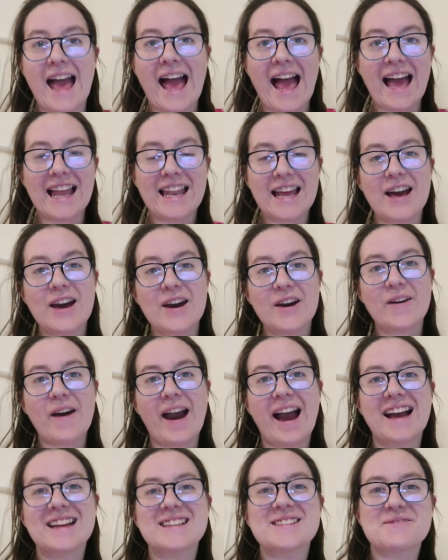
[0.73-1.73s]
Hello
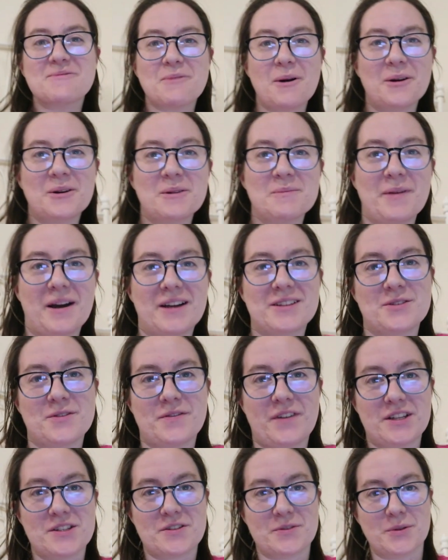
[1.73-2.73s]
and welcome back to
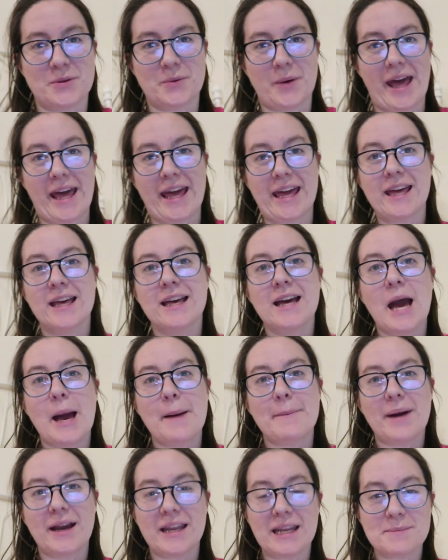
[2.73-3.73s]
Adventure All The Way.
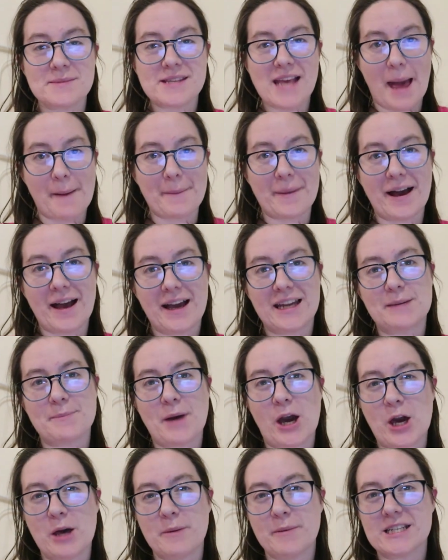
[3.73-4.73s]
My name's Emma and I'm a
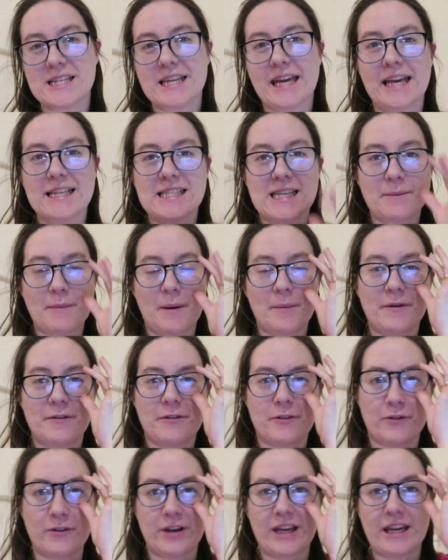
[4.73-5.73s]
home educating mum of
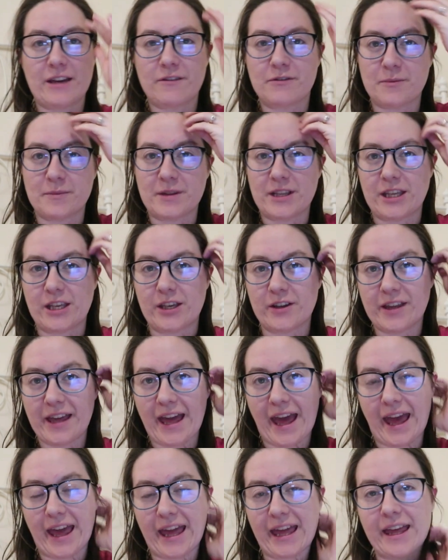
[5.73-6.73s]
three from the
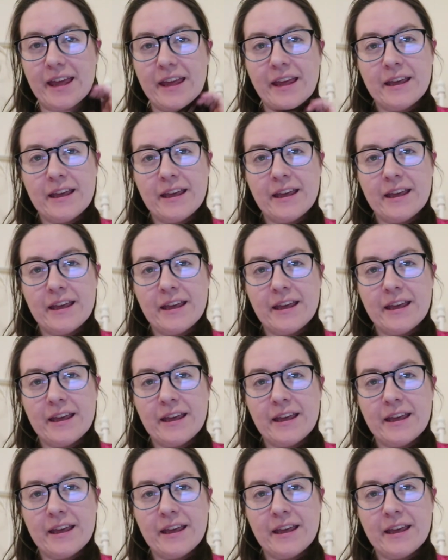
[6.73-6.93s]
UK.